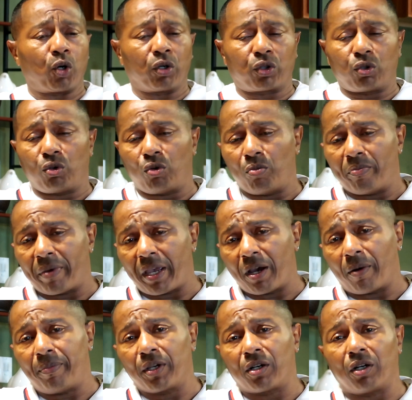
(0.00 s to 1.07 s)
or through
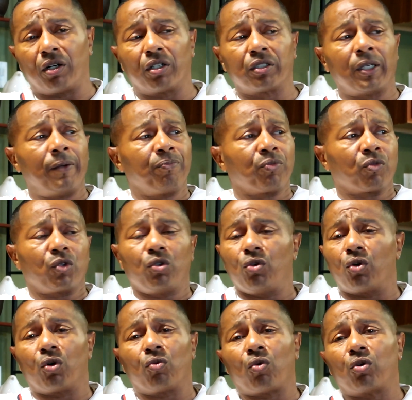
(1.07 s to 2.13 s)
mail because
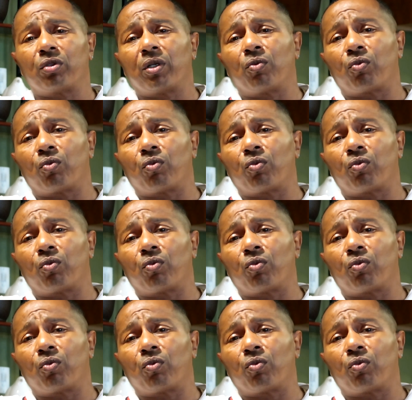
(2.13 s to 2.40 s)
you don't want